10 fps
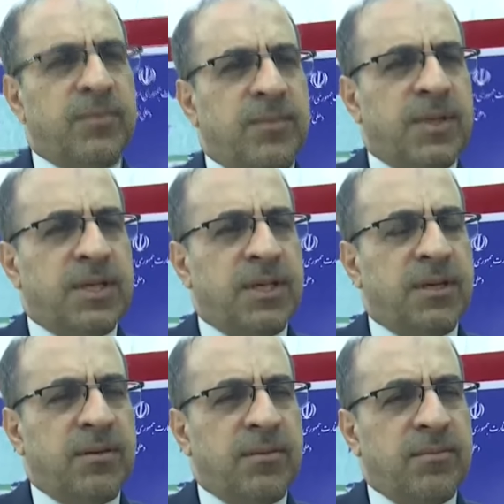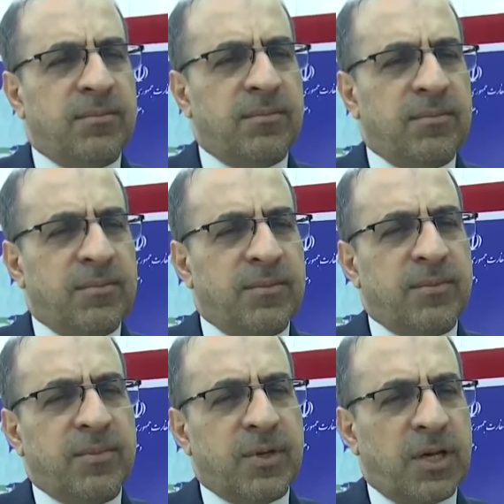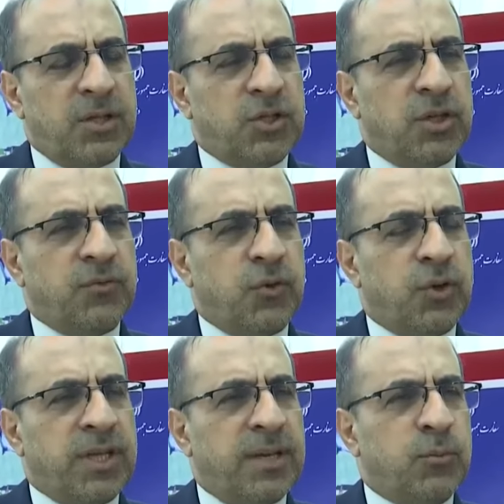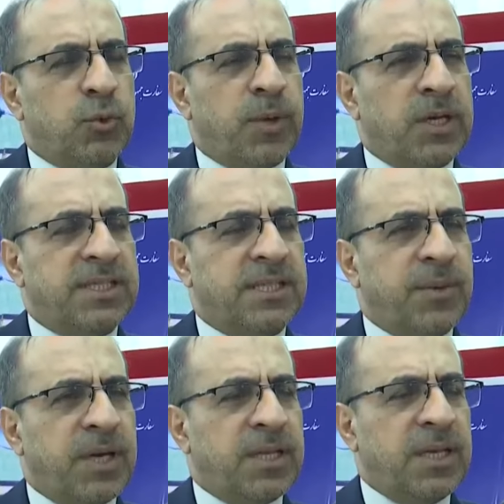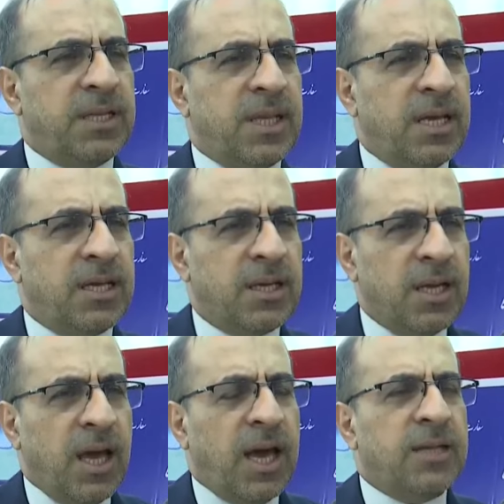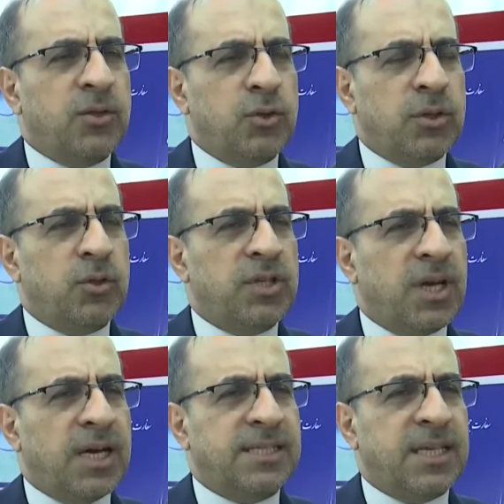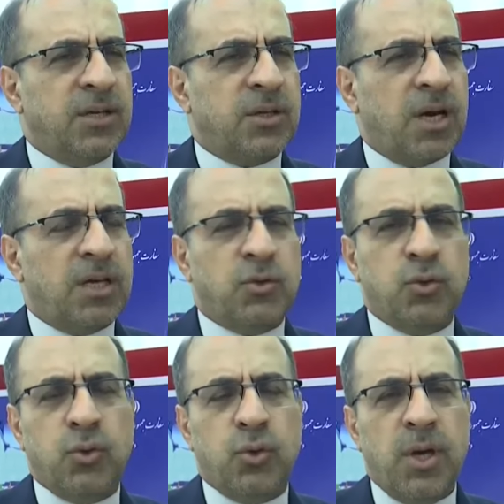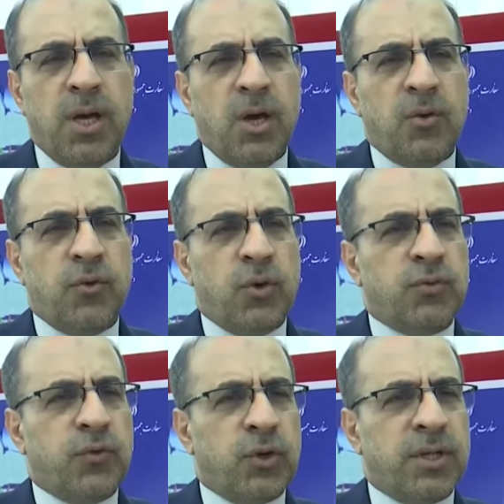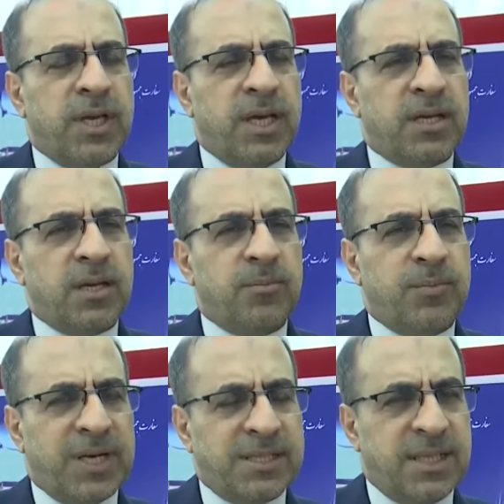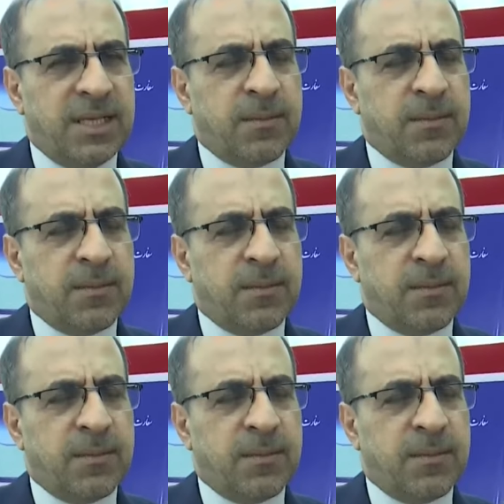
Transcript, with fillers: the condition for them to participate in their and utilize their right to vote for their president.